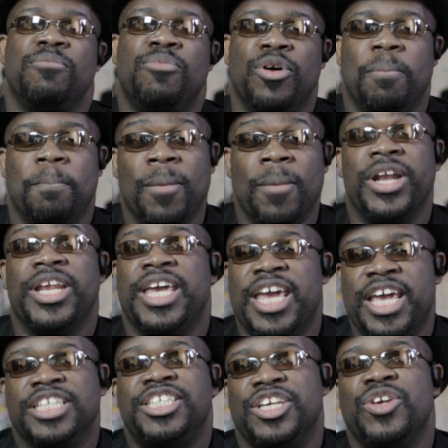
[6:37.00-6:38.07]
money
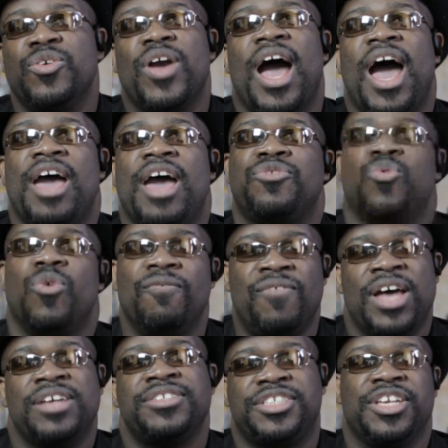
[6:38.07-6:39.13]
into you guys, to
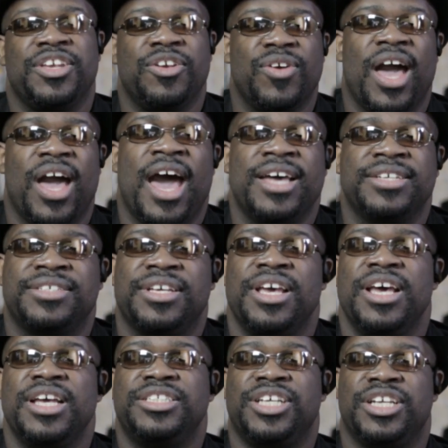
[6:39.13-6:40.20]
invest in you guys,
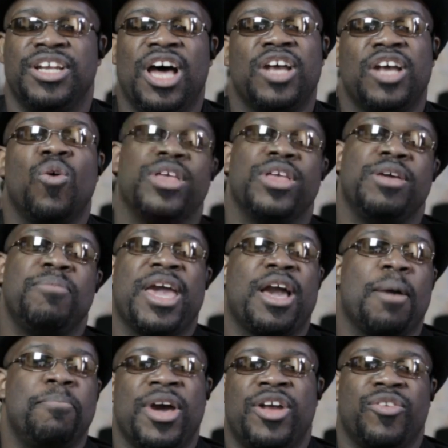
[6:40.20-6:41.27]
to not only make a
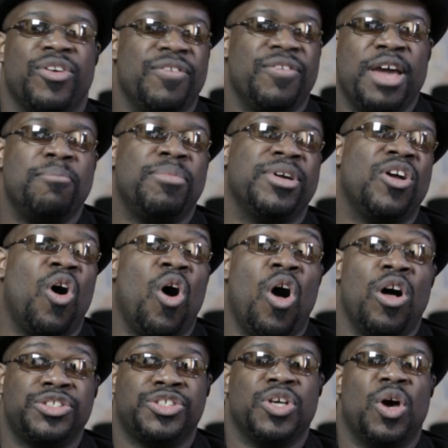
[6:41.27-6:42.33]
better event, but
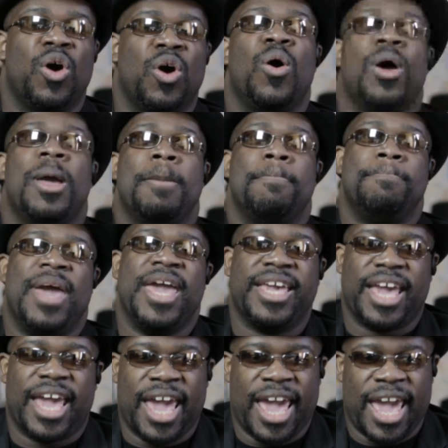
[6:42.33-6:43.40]
also make
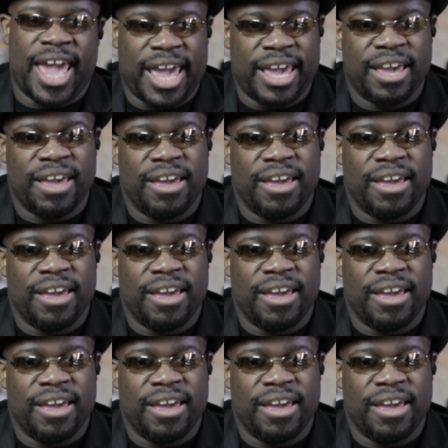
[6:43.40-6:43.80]
to